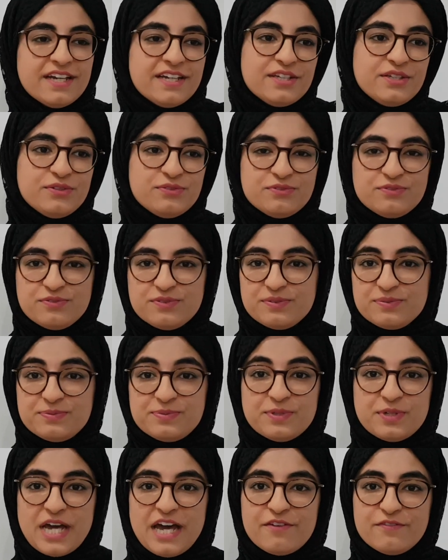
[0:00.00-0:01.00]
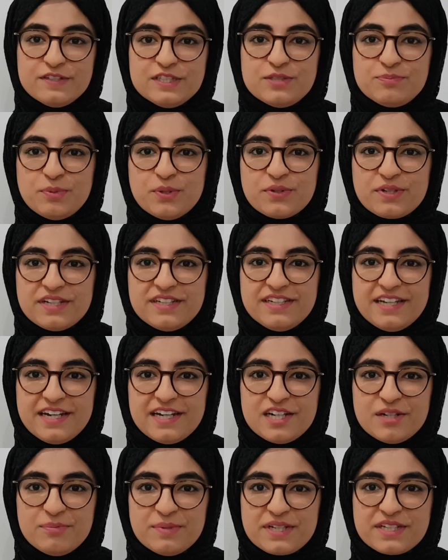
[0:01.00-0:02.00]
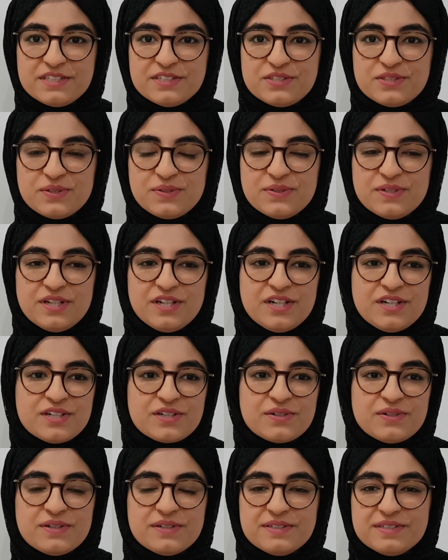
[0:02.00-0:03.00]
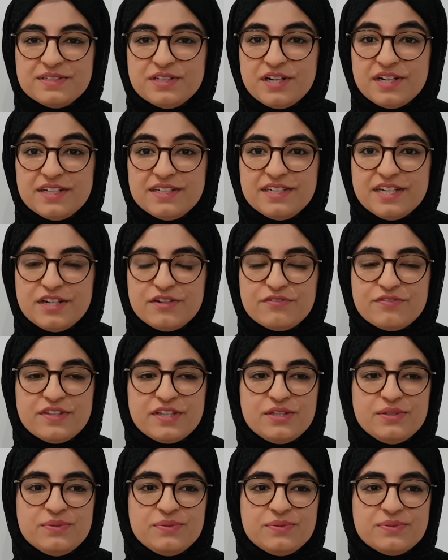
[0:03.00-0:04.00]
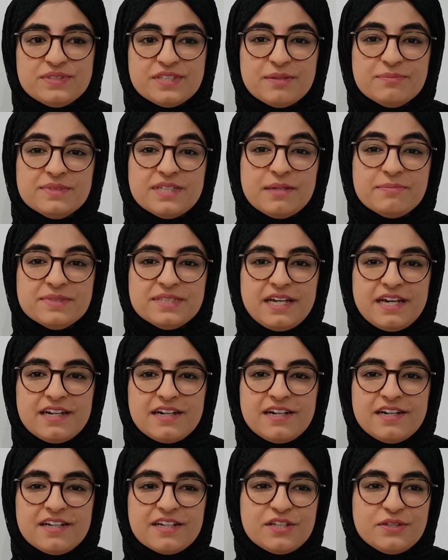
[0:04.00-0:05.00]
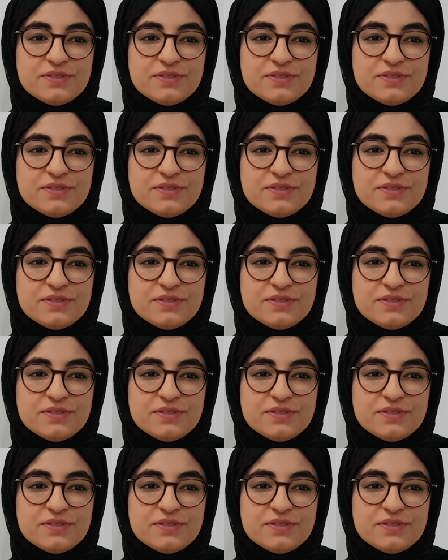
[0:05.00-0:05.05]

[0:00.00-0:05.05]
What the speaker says: you haven't spoken Arabic in so long, or not enough that you sometimes harrag,